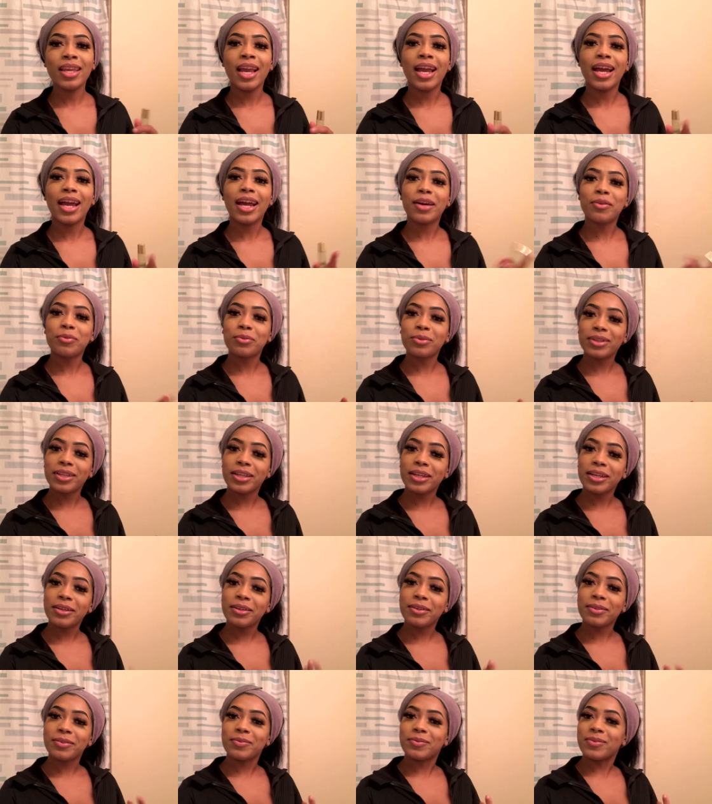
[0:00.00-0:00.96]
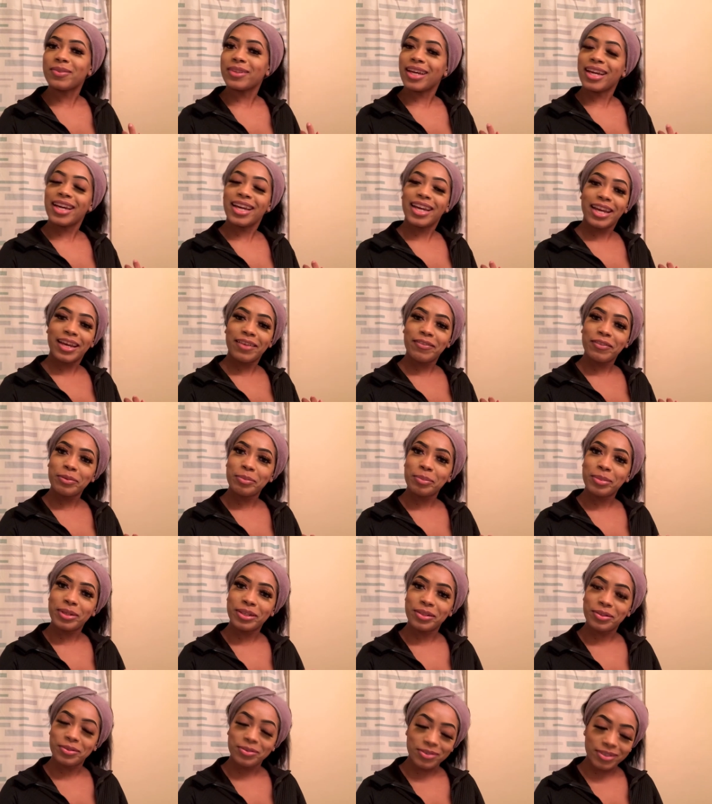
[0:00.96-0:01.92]
I haven't been
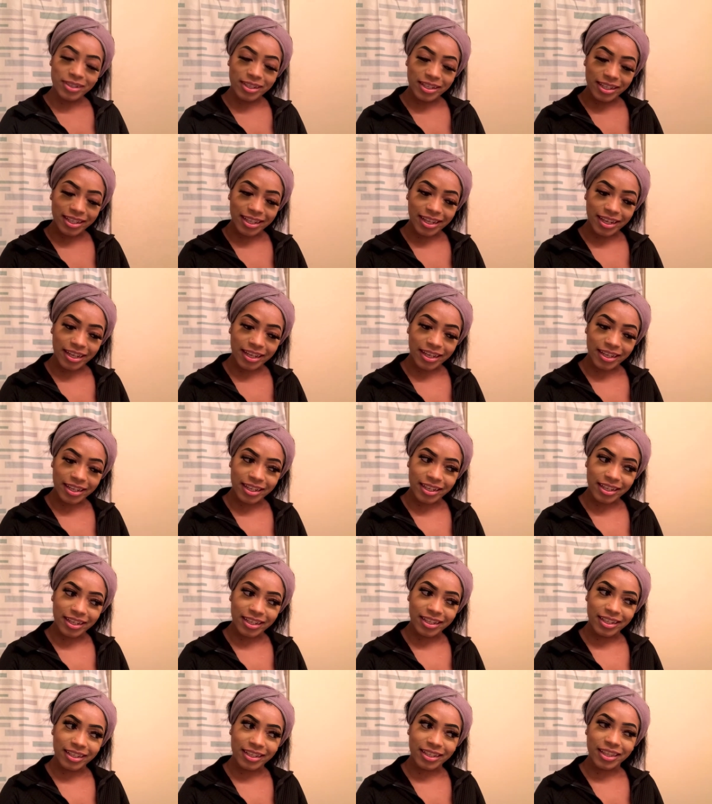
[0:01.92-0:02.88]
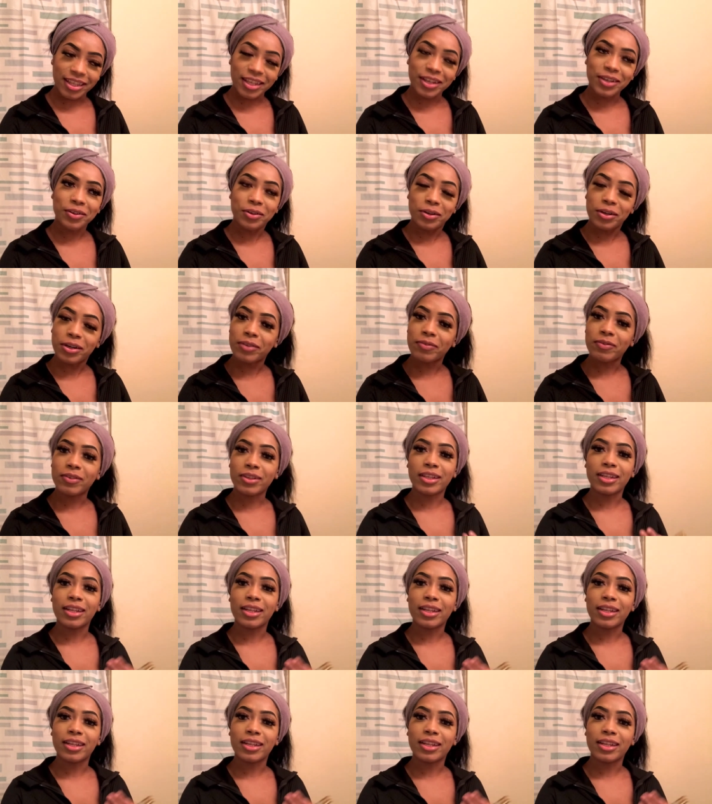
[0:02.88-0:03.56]
doing it like that often.